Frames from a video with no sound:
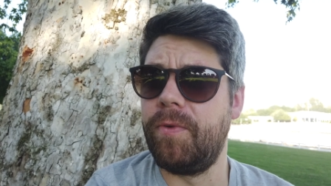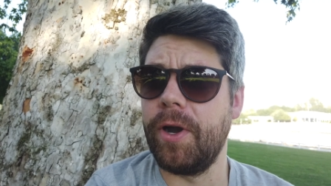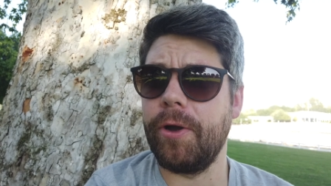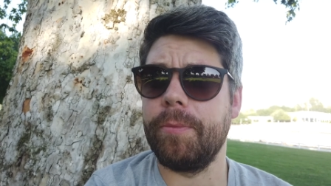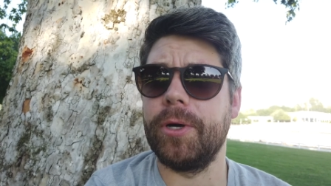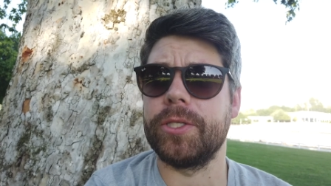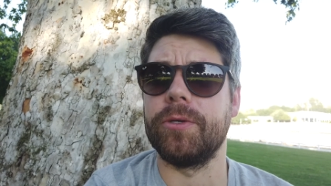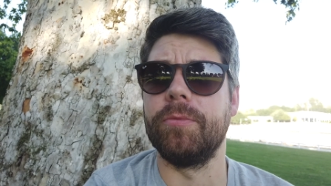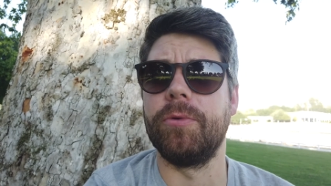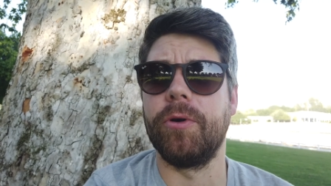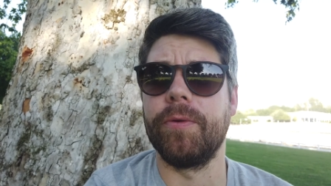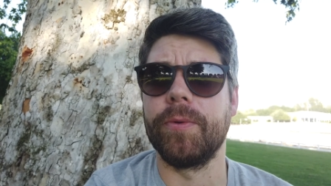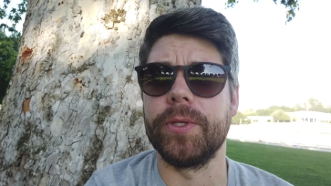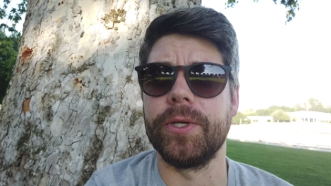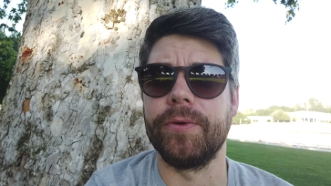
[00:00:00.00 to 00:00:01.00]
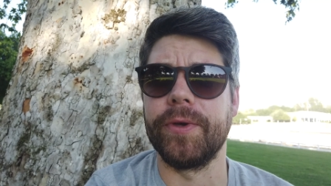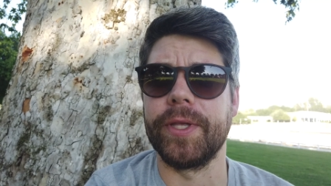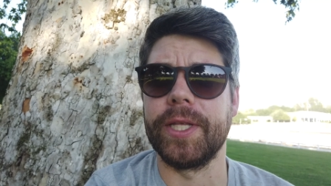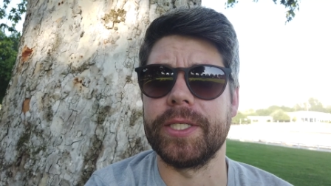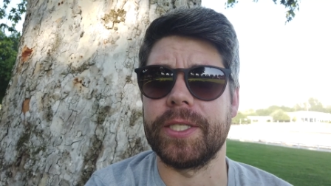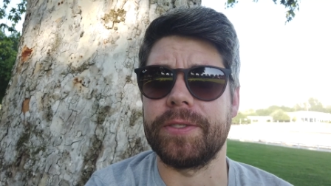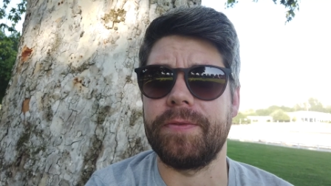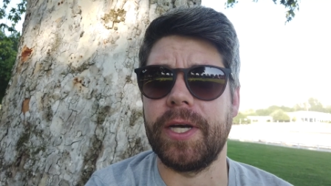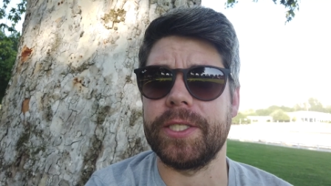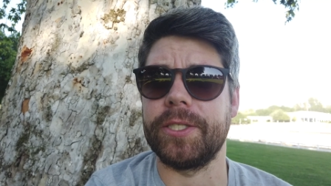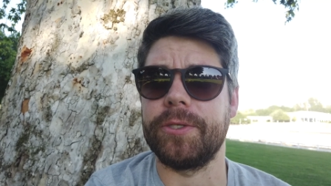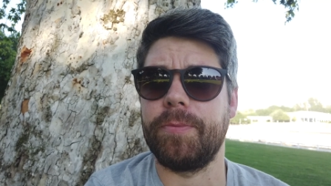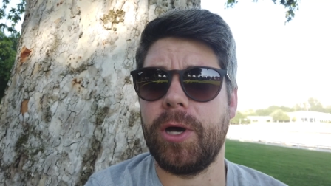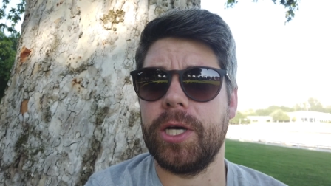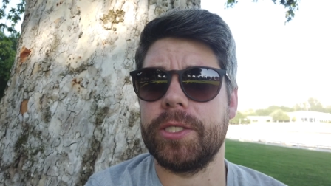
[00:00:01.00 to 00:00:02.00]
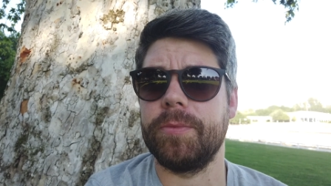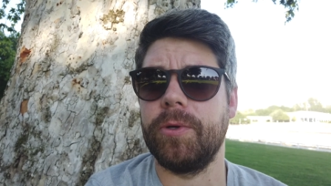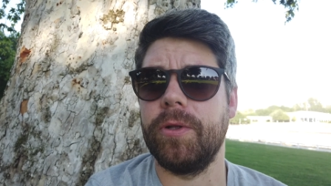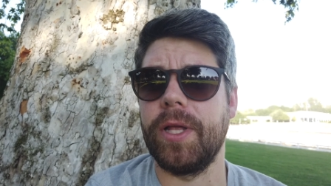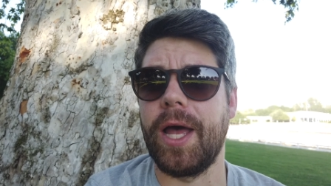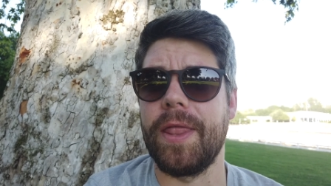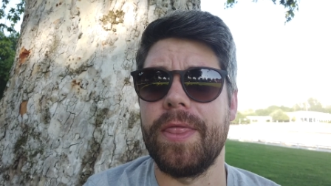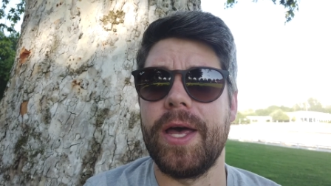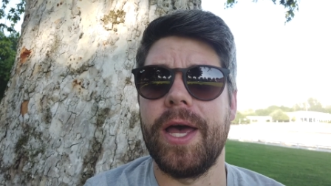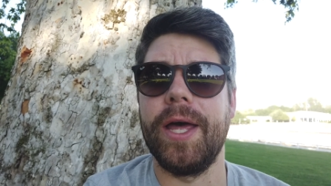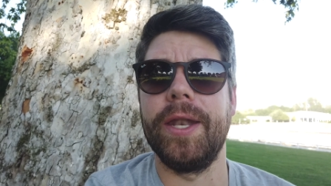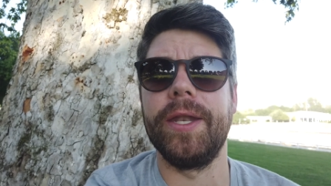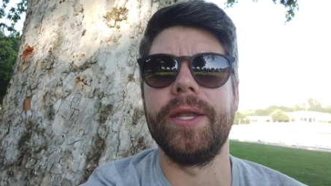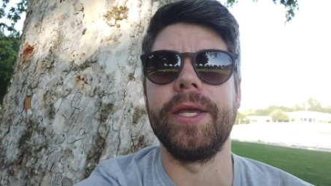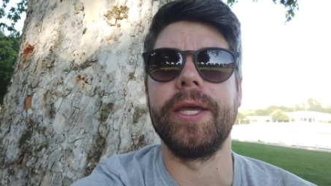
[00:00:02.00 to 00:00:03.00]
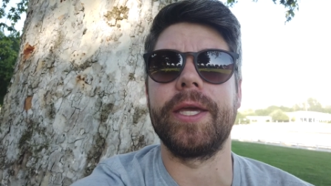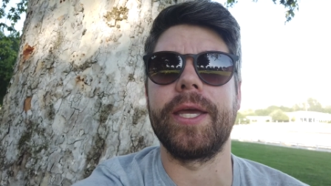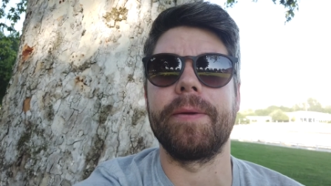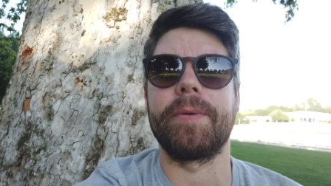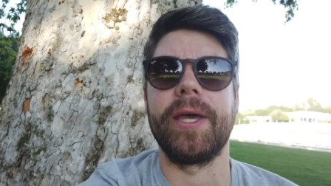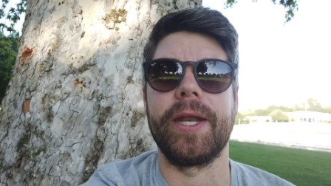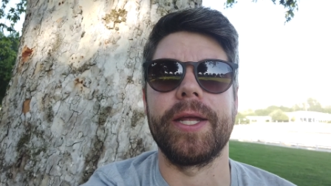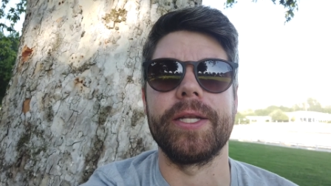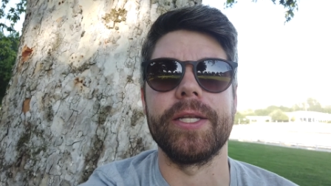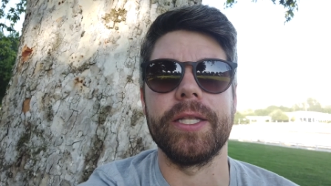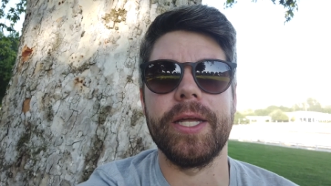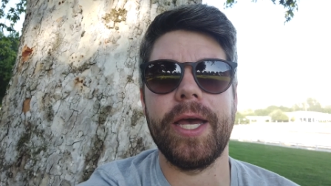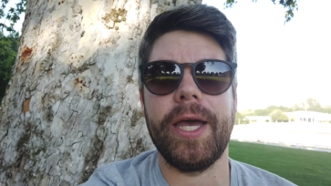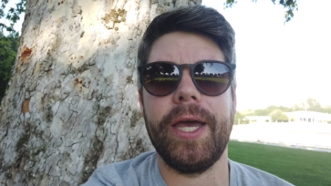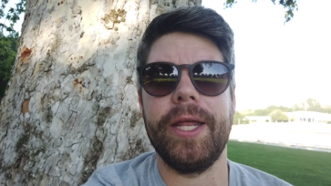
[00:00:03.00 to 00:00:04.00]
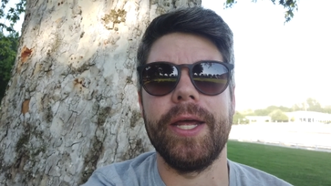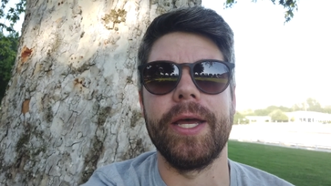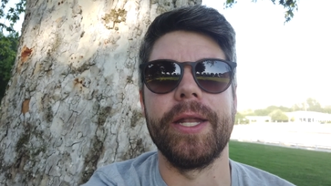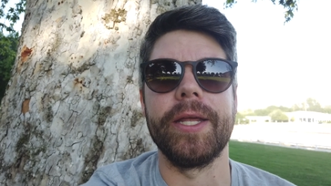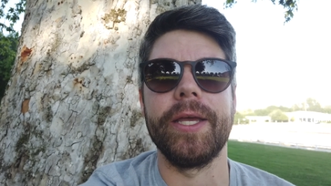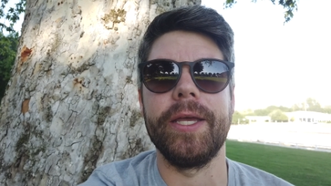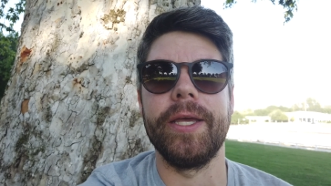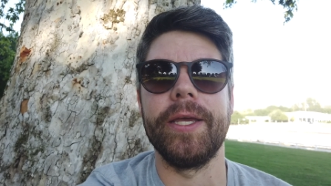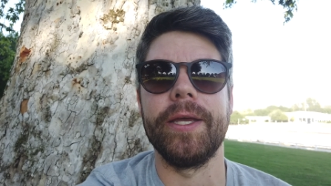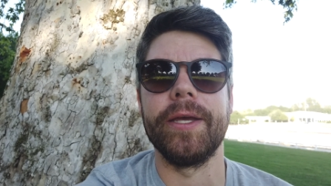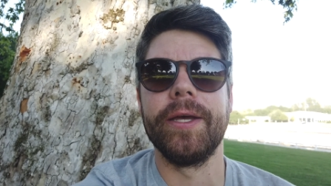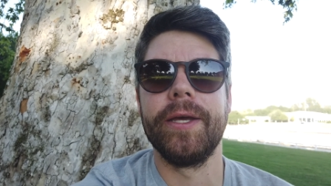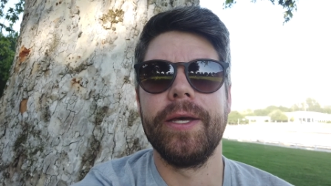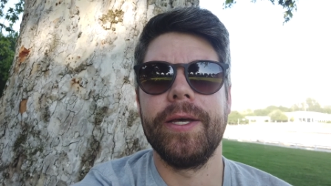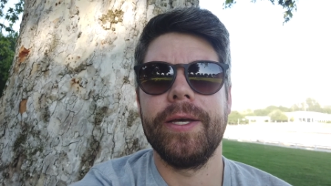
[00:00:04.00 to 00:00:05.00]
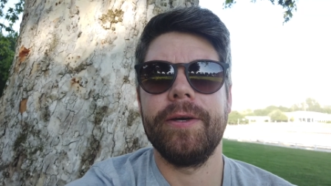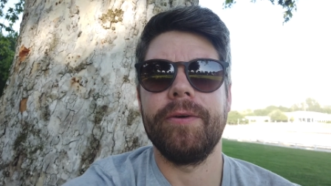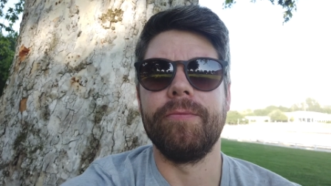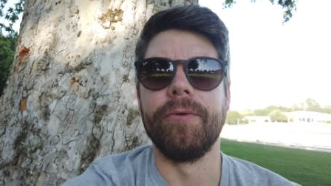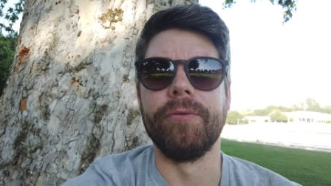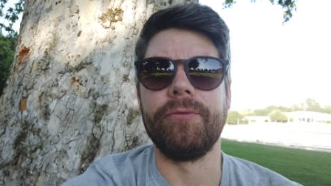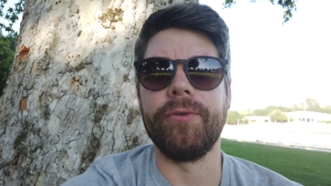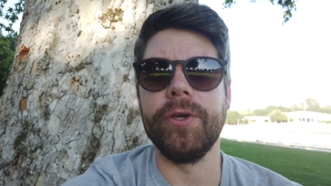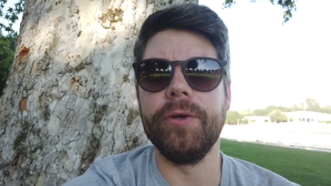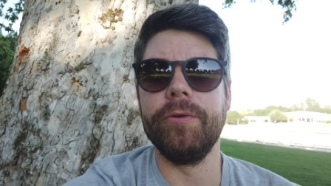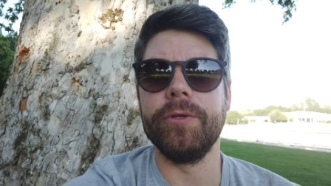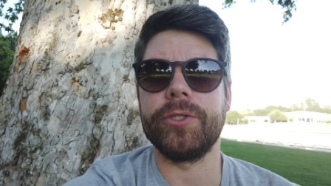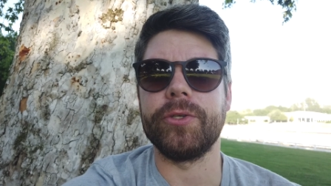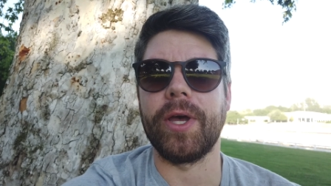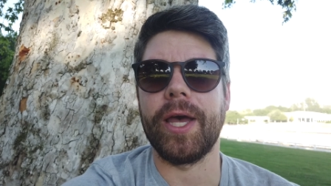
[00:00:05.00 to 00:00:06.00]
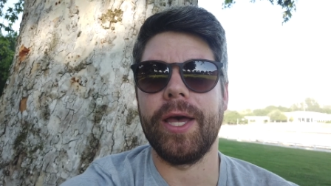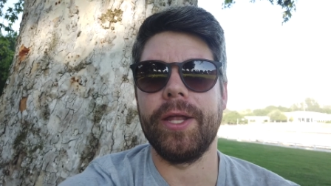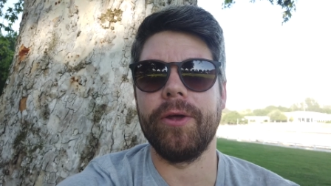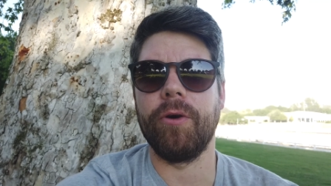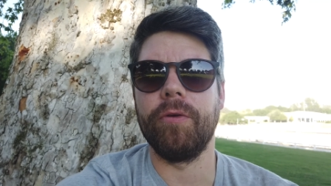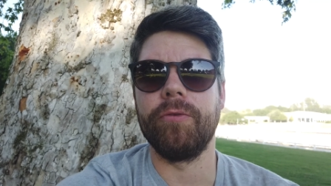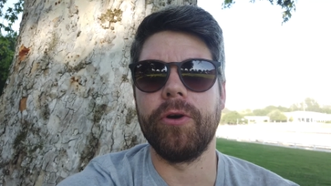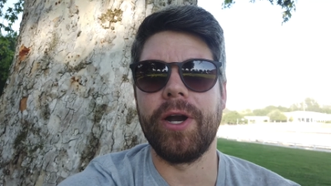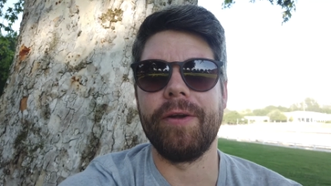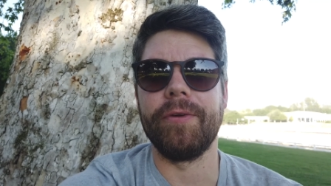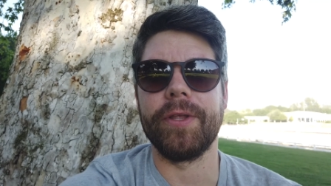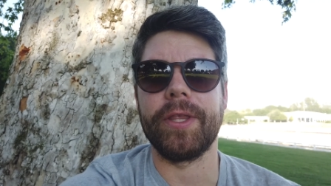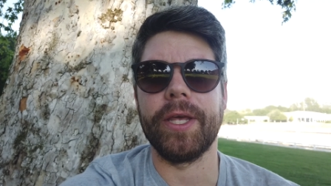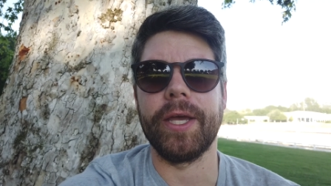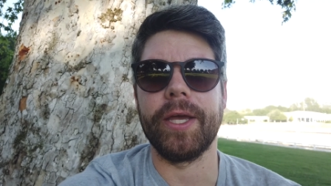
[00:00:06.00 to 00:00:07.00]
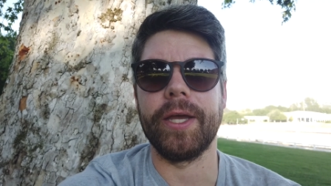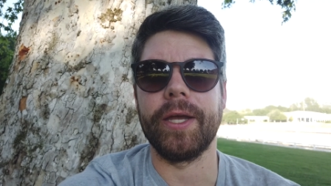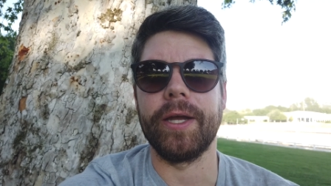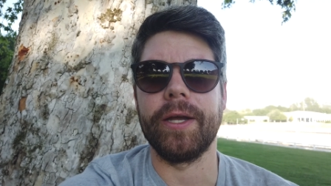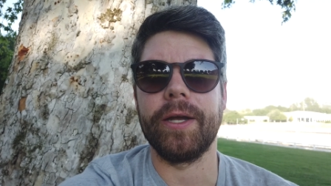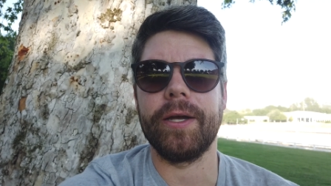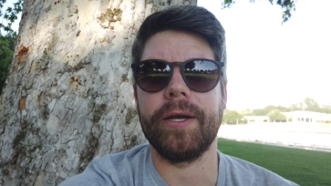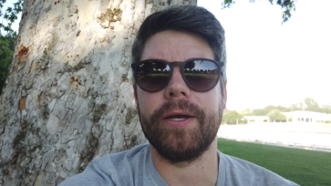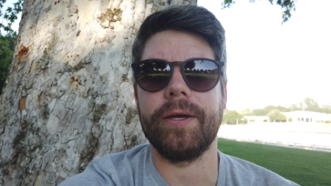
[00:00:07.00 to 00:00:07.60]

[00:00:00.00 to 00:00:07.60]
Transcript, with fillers: very much on board with doing this as fast as possible, and then he kept getting delayed and he refused to hand over everything